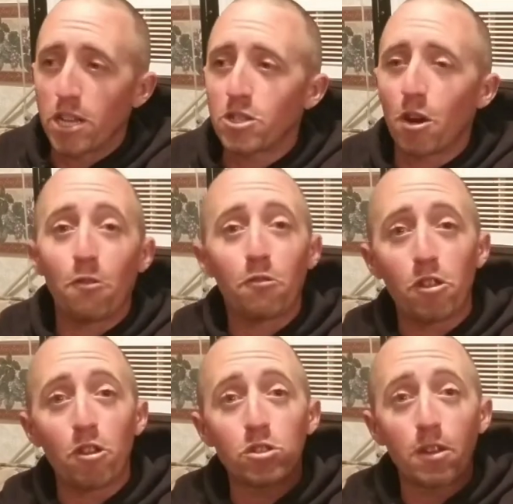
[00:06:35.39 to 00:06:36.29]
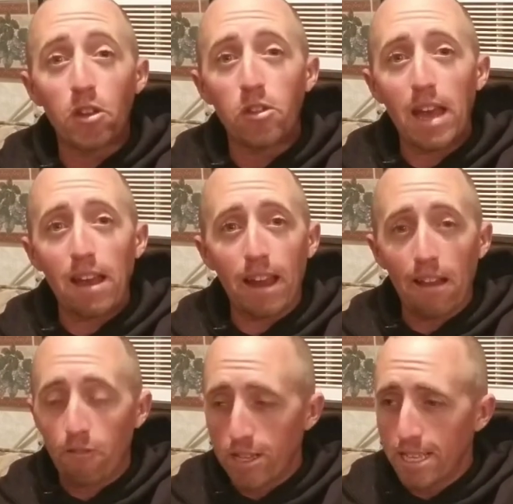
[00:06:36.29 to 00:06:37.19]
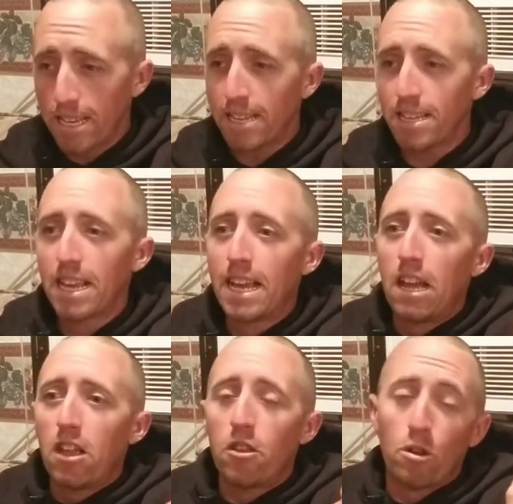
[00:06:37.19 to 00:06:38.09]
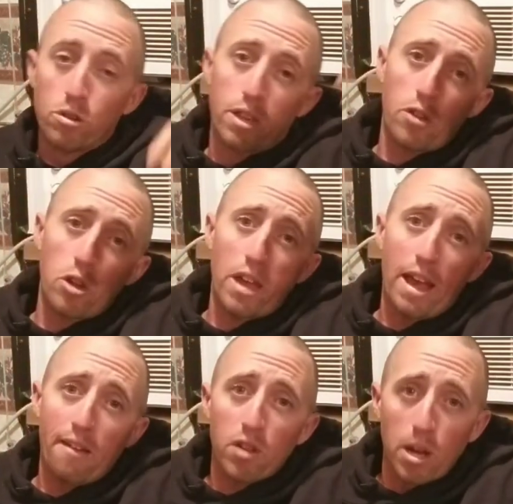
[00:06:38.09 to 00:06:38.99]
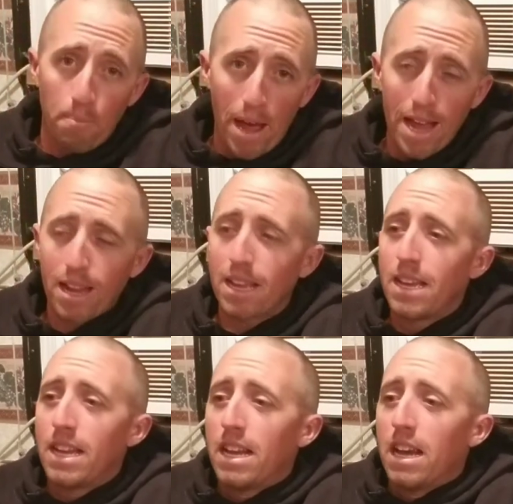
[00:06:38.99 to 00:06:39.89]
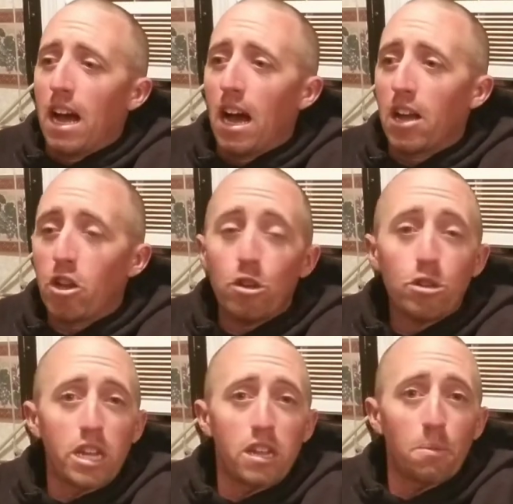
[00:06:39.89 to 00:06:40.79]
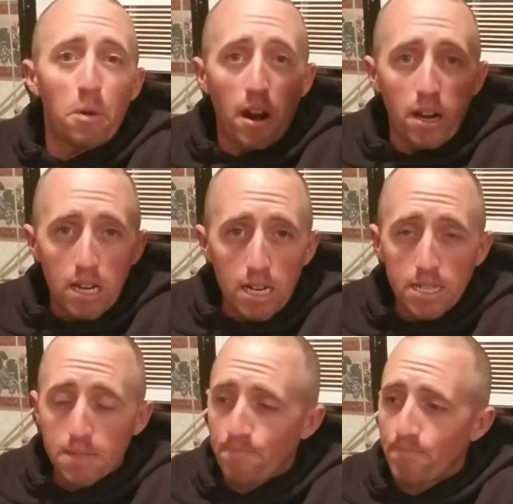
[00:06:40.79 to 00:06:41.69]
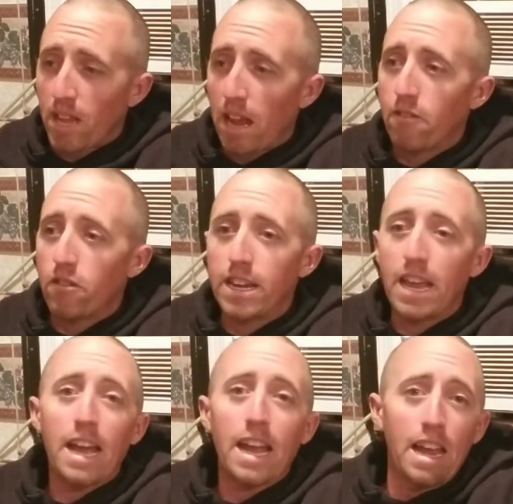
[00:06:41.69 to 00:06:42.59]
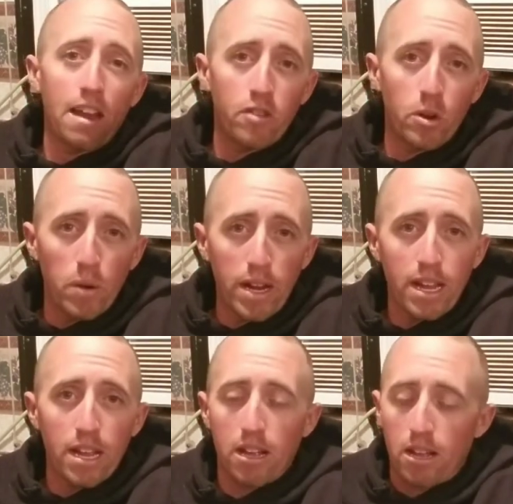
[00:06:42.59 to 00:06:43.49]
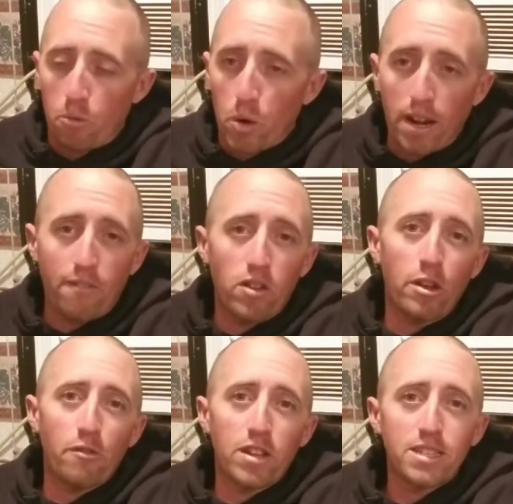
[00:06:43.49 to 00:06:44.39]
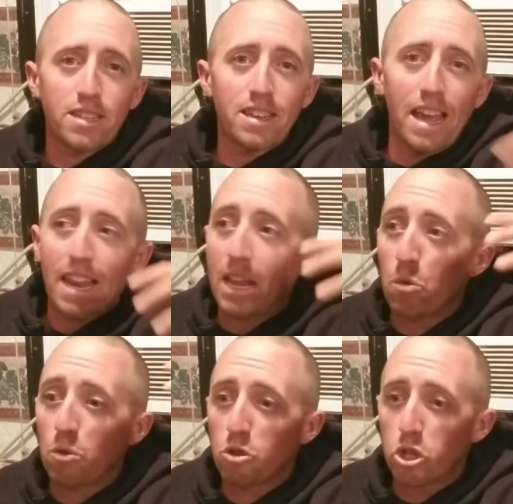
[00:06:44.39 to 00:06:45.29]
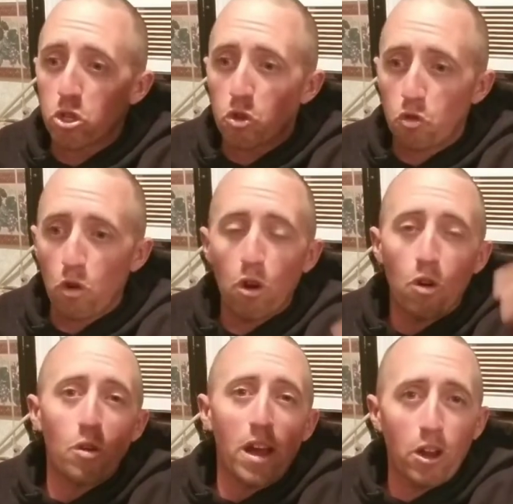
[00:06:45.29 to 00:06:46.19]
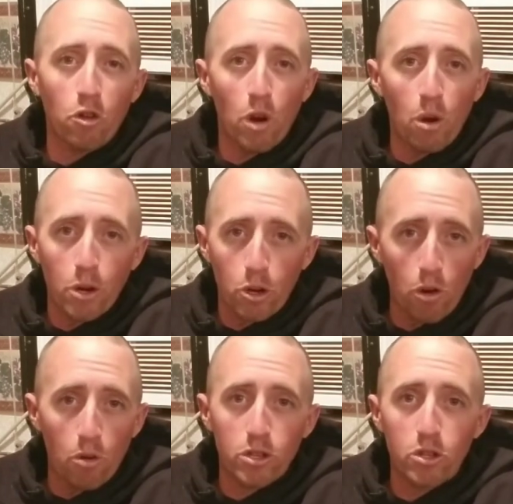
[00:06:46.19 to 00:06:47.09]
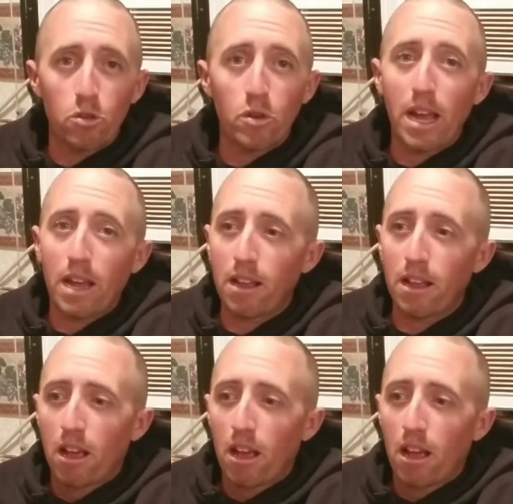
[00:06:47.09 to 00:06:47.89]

So for those of you that have visited, those of you that have come back, uh, you see the progress every day, every week, whenever you visit, and it will just grow and grow and grow into a